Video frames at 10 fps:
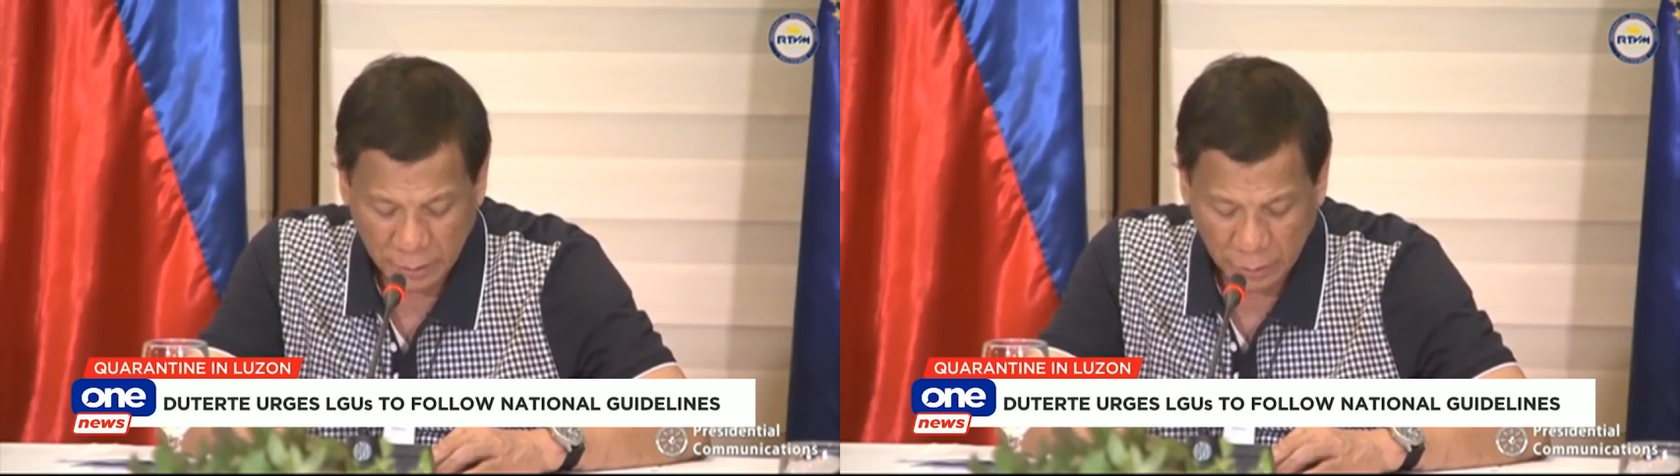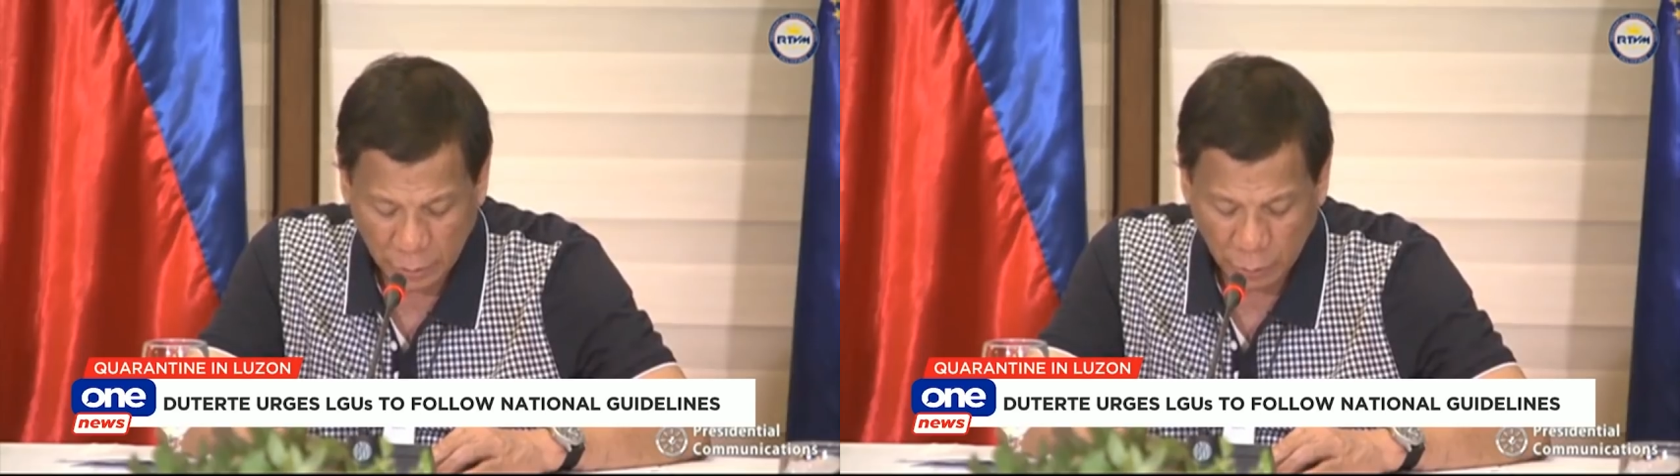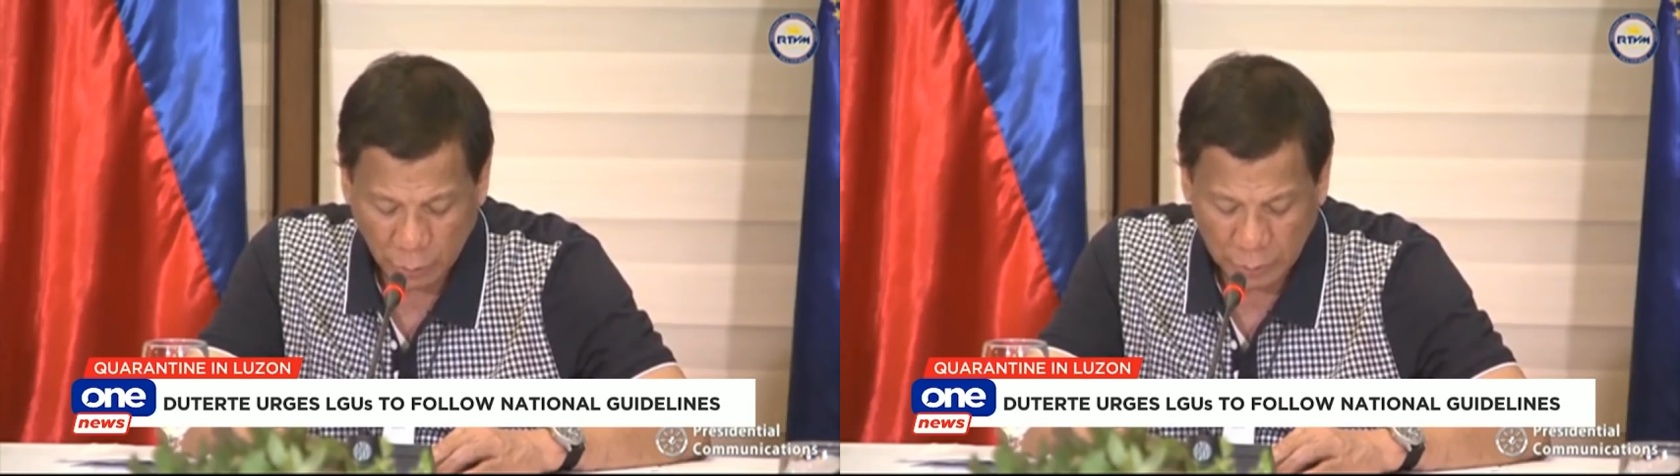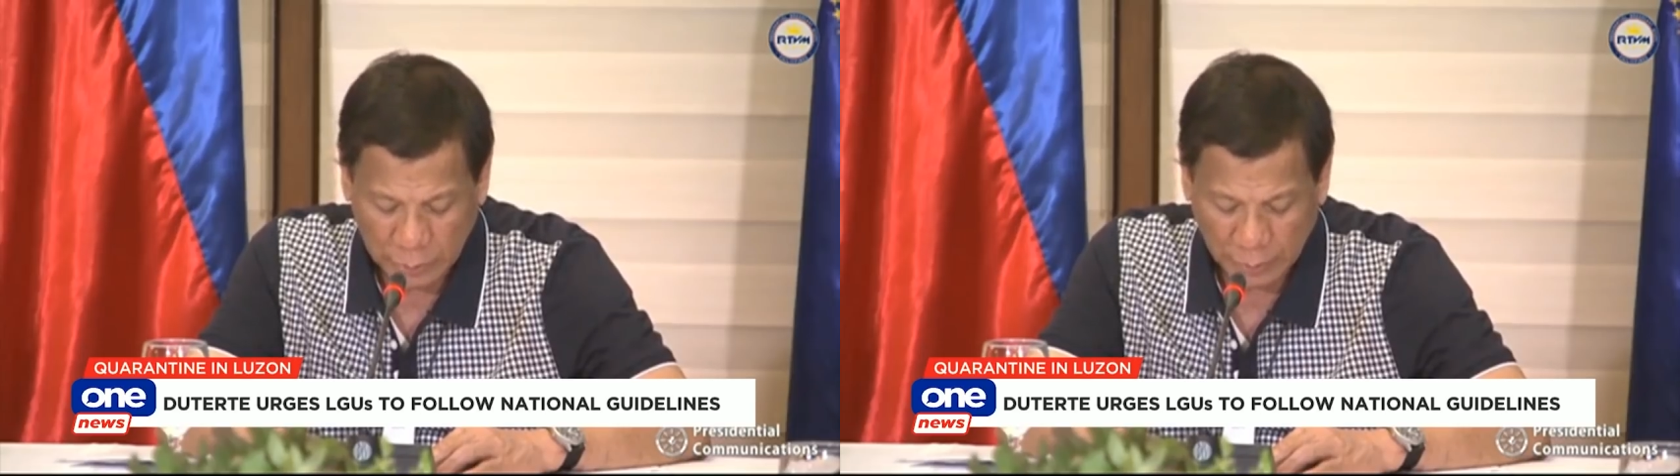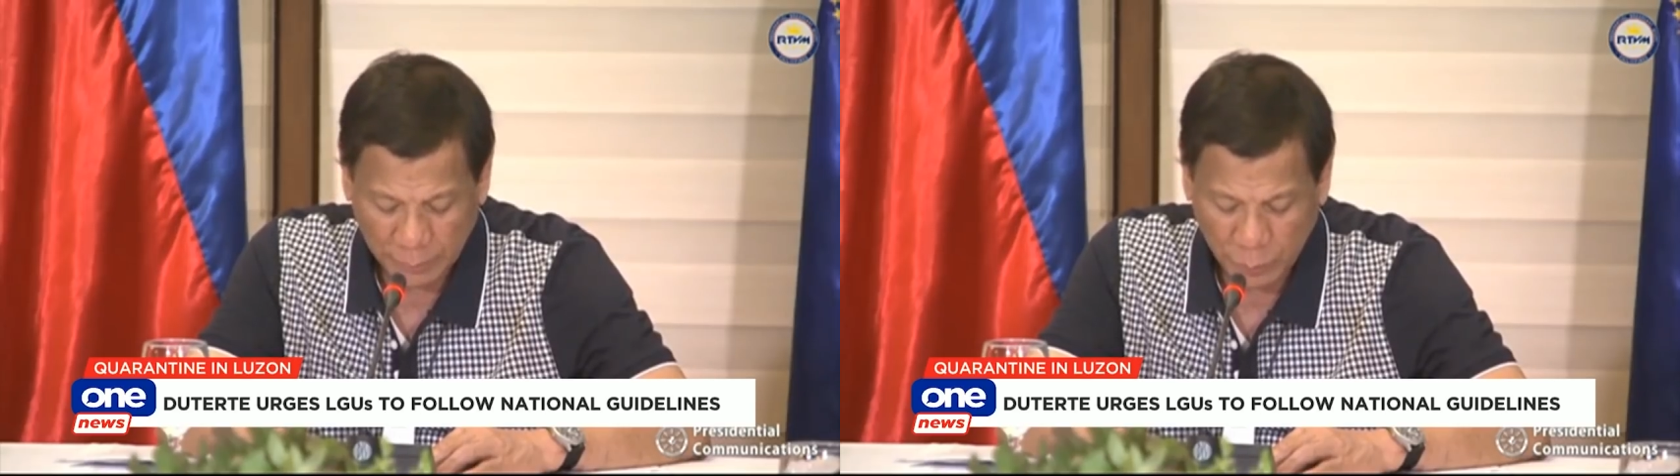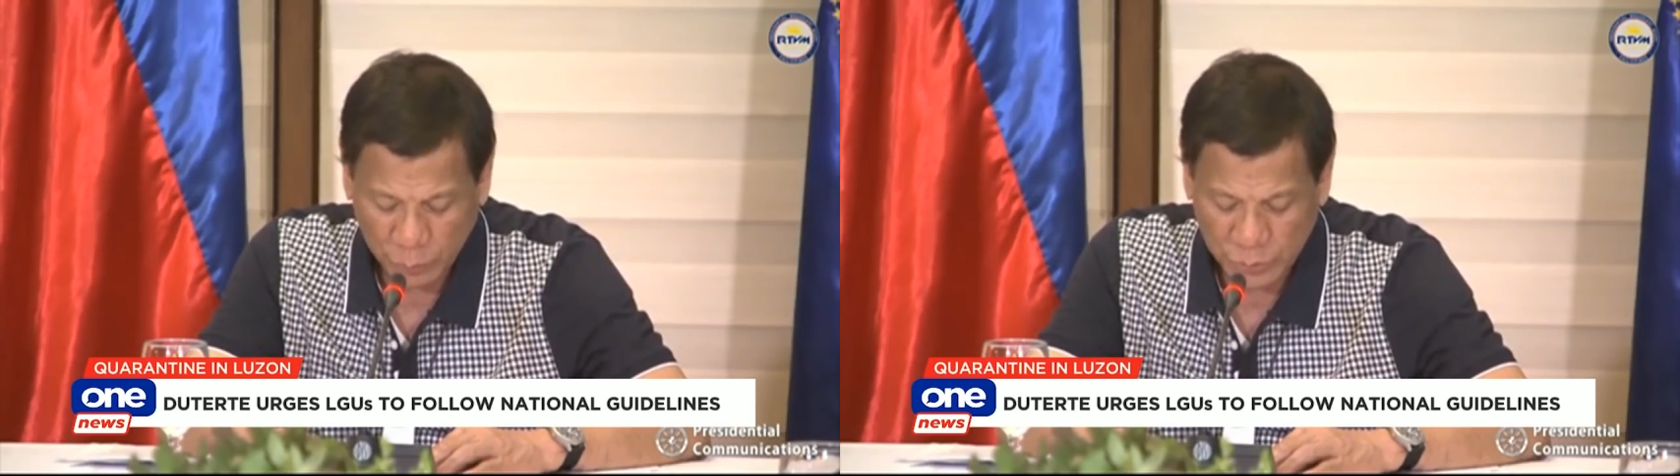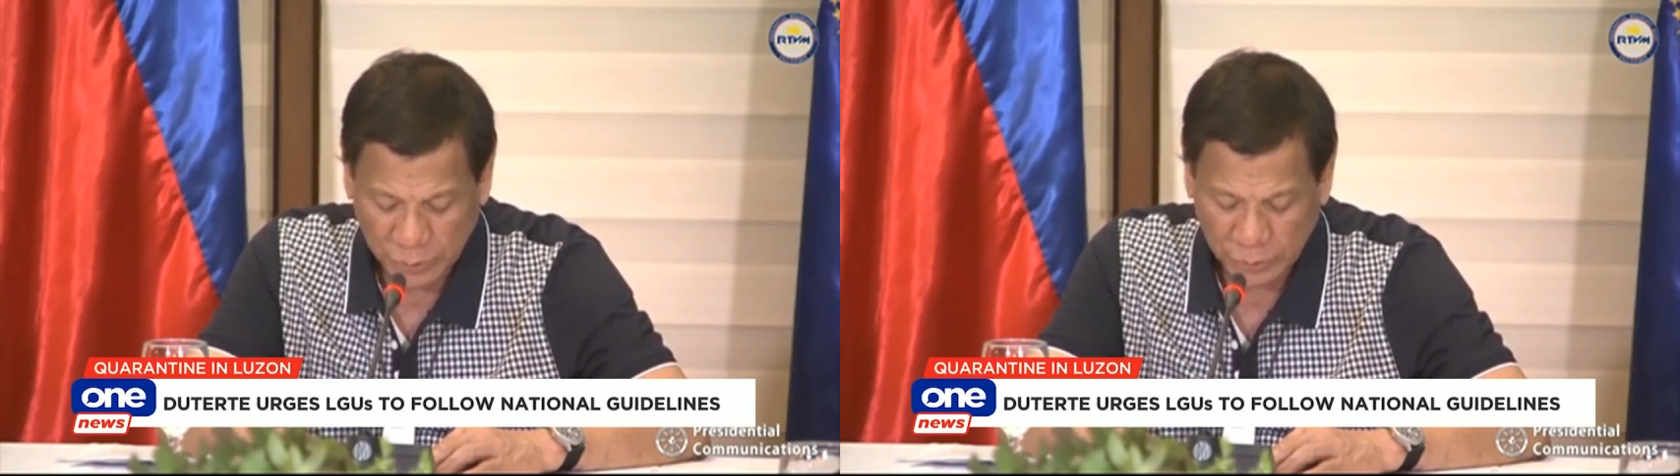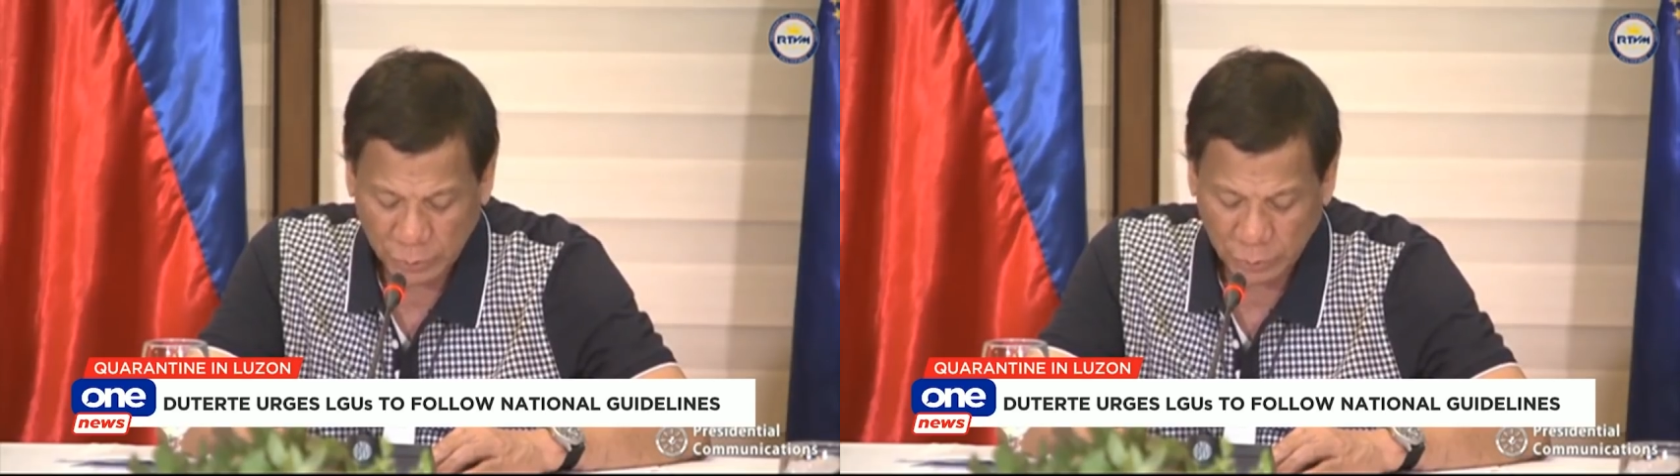you are
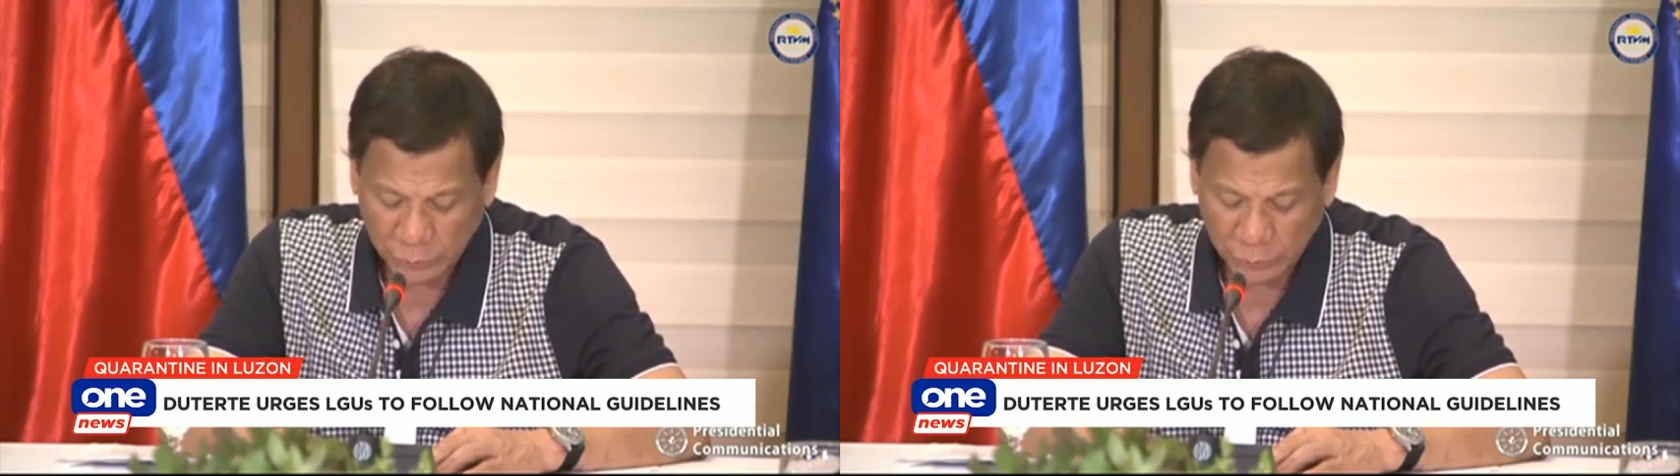abusing your